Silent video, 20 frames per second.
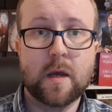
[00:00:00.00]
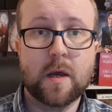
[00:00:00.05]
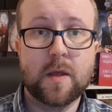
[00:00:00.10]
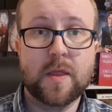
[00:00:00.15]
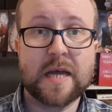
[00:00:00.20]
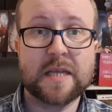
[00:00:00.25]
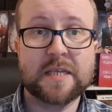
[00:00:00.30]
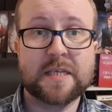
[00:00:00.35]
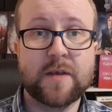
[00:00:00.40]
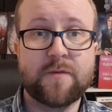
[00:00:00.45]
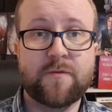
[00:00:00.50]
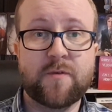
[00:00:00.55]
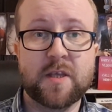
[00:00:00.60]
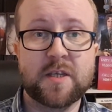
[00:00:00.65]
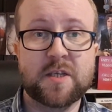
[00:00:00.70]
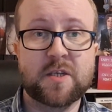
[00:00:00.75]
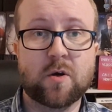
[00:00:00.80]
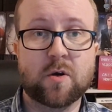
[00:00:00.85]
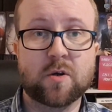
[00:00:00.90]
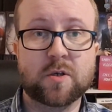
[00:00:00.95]
That's it for
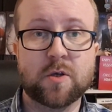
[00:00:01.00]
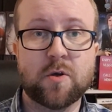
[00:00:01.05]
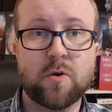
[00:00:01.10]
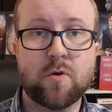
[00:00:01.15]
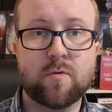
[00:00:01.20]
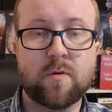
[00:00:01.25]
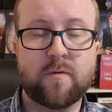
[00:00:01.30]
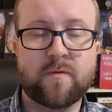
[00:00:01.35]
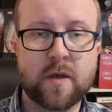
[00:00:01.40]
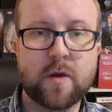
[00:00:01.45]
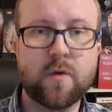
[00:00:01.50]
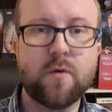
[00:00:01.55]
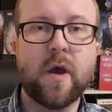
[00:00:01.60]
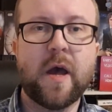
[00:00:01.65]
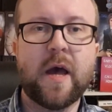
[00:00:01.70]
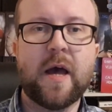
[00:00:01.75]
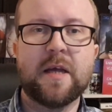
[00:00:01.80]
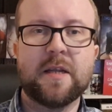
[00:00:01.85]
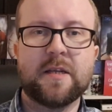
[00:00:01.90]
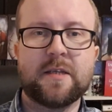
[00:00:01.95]
this Doctor Who review
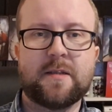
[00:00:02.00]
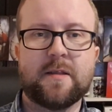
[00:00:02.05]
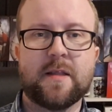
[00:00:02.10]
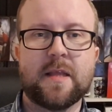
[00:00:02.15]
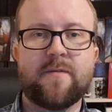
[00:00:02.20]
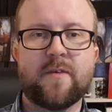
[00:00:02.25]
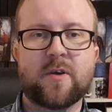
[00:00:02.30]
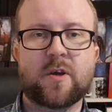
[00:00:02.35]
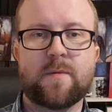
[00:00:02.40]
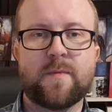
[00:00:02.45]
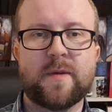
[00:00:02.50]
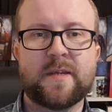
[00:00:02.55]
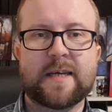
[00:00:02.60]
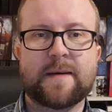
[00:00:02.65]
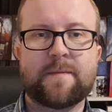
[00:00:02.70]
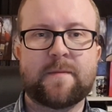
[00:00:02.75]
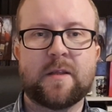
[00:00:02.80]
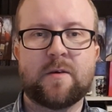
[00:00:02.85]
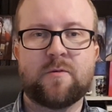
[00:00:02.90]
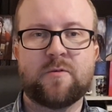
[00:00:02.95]
leave a comment
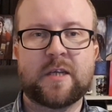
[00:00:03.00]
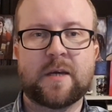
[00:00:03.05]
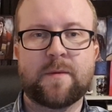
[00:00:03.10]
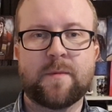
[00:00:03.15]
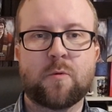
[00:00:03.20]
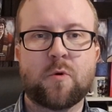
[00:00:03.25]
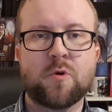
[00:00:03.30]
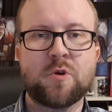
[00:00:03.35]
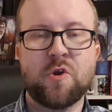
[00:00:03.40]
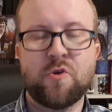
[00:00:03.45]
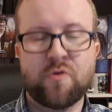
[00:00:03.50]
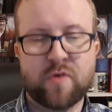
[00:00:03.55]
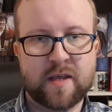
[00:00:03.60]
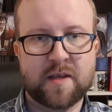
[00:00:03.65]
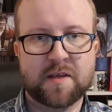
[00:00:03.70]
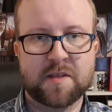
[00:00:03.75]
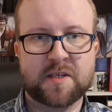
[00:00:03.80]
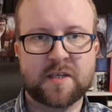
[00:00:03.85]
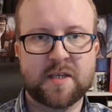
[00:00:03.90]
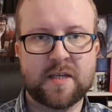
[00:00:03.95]
down below and tell me what you think
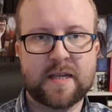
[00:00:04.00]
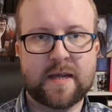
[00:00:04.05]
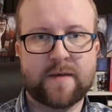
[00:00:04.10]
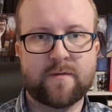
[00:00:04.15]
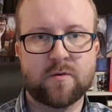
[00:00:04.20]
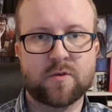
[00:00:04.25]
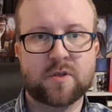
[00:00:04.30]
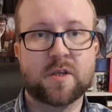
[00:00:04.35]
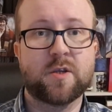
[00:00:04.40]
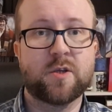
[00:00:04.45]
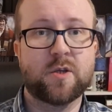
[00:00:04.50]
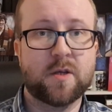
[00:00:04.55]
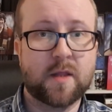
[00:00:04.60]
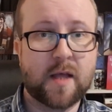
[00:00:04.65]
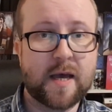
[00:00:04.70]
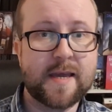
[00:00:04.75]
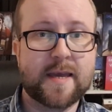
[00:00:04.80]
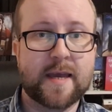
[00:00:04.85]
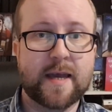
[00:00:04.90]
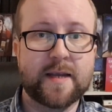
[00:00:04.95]
of the Sea Devils. Do you
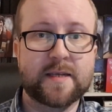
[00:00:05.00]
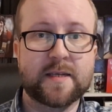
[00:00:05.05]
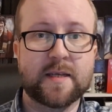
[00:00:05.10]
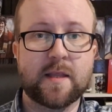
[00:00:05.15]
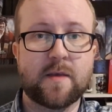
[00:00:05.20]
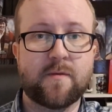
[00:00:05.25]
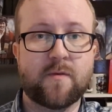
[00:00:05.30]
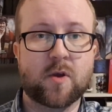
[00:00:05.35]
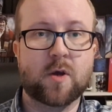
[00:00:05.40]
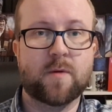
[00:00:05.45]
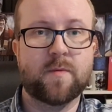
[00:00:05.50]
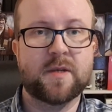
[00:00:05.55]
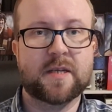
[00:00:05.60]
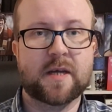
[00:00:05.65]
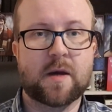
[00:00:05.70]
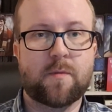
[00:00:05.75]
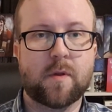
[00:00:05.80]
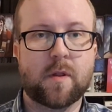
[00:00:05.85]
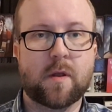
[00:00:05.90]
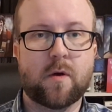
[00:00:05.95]
like it? Leave a comment
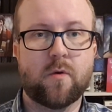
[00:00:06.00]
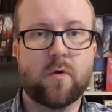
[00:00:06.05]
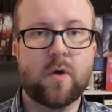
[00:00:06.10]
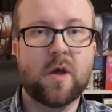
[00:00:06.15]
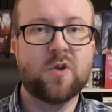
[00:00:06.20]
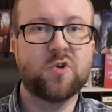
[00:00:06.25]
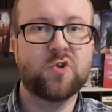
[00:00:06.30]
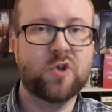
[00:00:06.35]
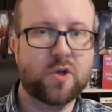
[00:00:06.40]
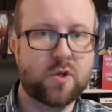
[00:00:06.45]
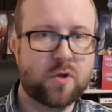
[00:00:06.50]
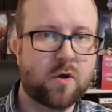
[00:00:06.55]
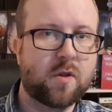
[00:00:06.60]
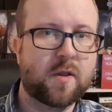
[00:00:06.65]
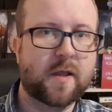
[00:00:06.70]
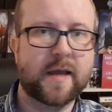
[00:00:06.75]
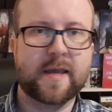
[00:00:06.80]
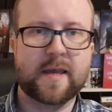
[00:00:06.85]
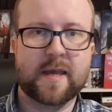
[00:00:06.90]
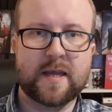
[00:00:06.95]
down below. Do you not
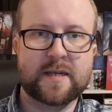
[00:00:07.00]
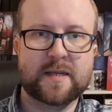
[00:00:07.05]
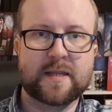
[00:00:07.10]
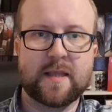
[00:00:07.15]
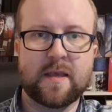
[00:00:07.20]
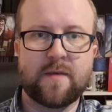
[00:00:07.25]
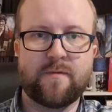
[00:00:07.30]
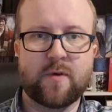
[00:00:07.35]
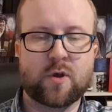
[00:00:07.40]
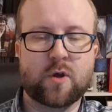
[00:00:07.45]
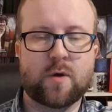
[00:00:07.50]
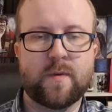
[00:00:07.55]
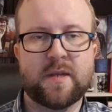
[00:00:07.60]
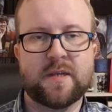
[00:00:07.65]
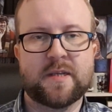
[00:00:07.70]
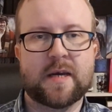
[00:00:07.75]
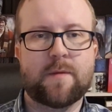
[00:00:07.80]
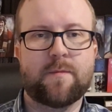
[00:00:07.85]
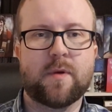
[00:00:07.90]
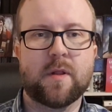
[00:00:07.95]
like it? Leave a comment
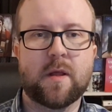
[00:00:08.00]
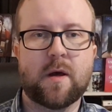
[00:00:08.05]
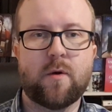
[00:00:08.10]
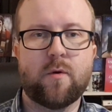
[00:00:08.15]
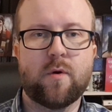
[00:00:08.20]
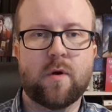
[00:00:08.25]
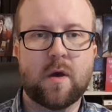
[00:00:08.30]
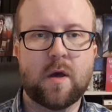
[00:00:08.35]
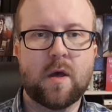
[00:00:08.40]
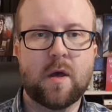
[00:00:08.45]
down below.